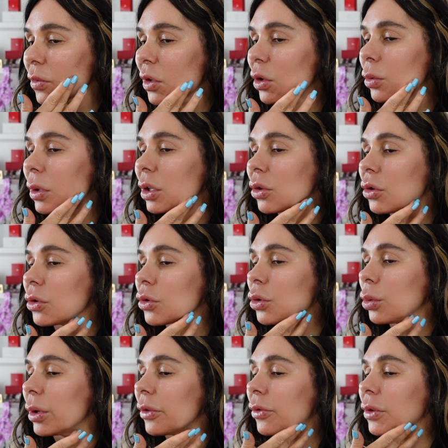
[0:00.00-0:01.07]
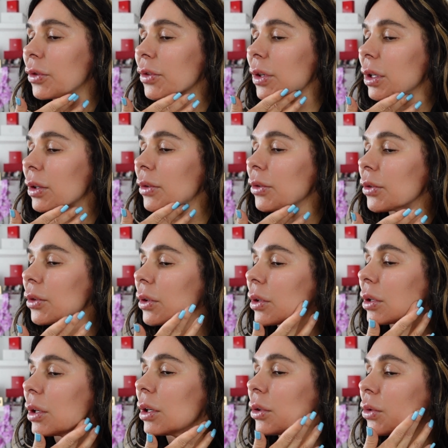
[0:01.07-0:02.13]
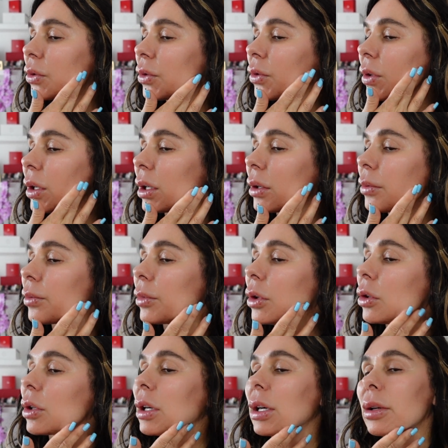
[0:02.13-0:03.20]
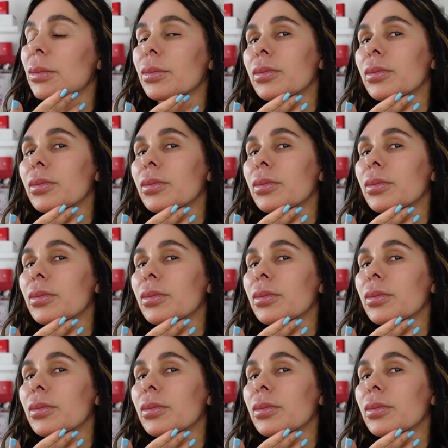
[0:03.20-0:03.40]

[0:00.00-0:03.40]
And we're going to wait a few seconds and to see, okay?